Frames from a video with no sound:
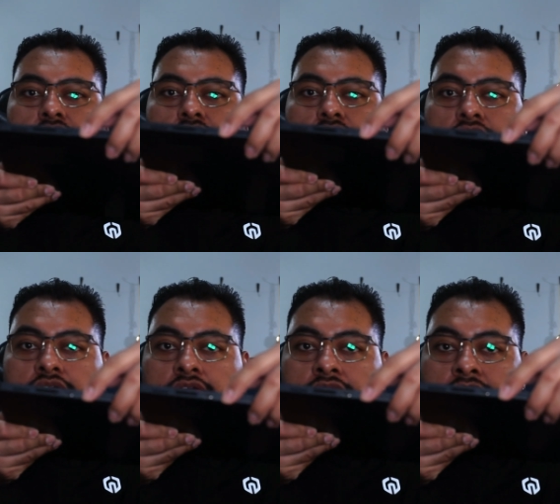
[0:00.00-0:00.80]

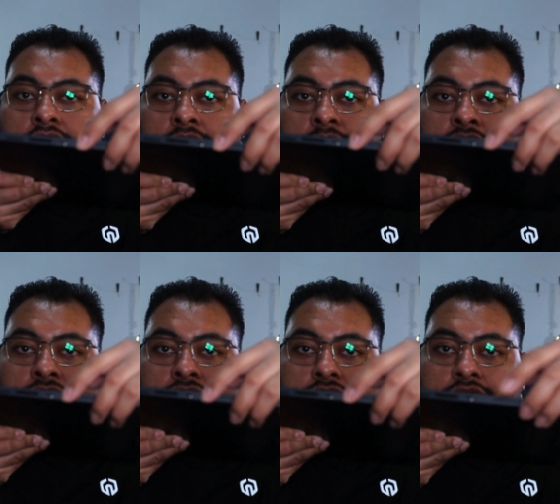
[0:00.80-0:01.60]
uh, not
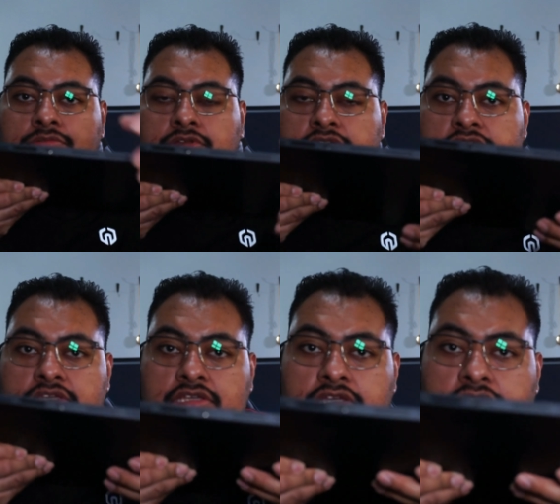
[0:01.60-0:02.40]
sure if you can
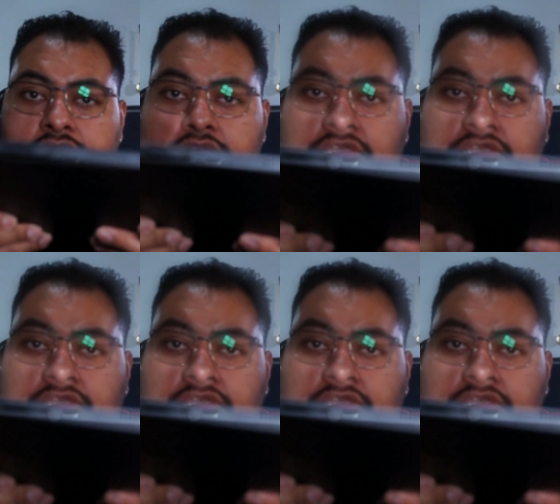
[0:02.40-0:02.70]
see it